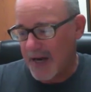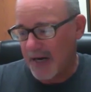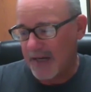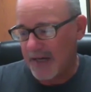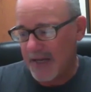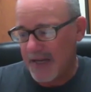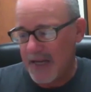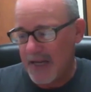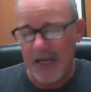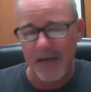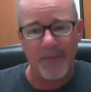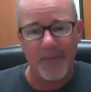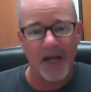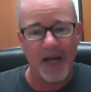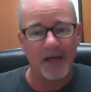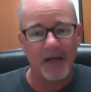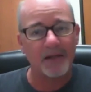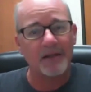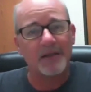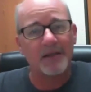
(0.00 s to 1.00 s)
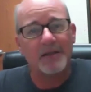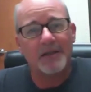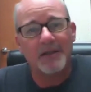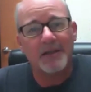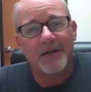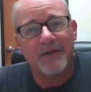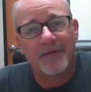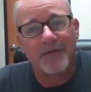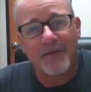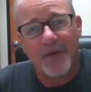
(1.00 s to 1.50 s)
an email
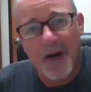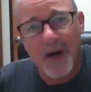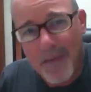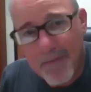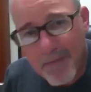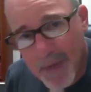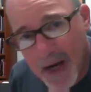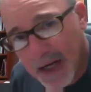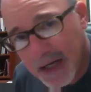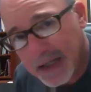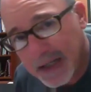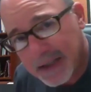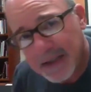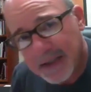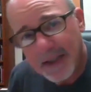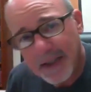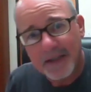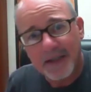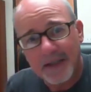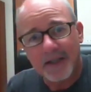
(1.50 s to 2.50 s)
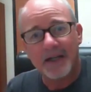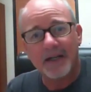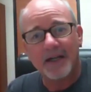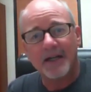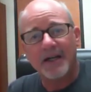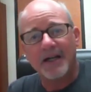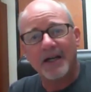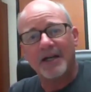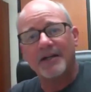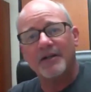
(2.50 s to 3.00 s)
from uh,
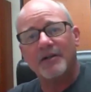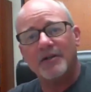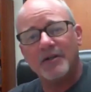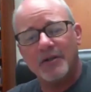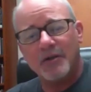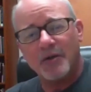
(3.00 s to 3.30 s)
an